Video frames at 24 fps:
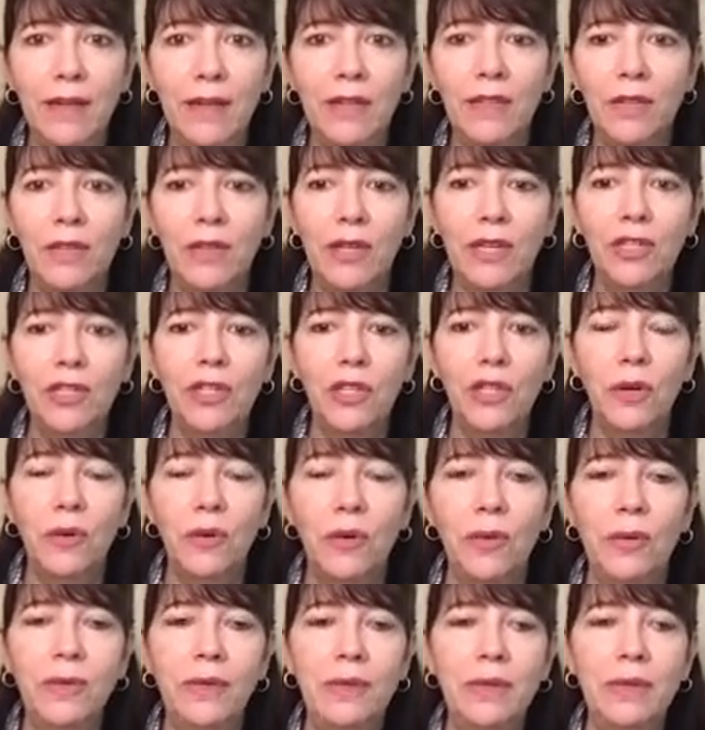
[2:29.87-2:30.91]
So they
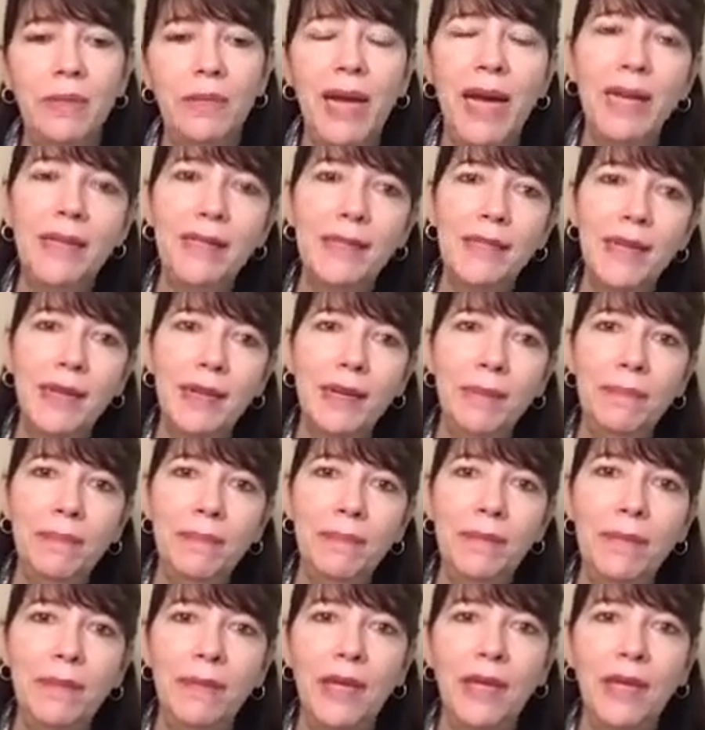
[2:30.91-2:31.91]
show past time,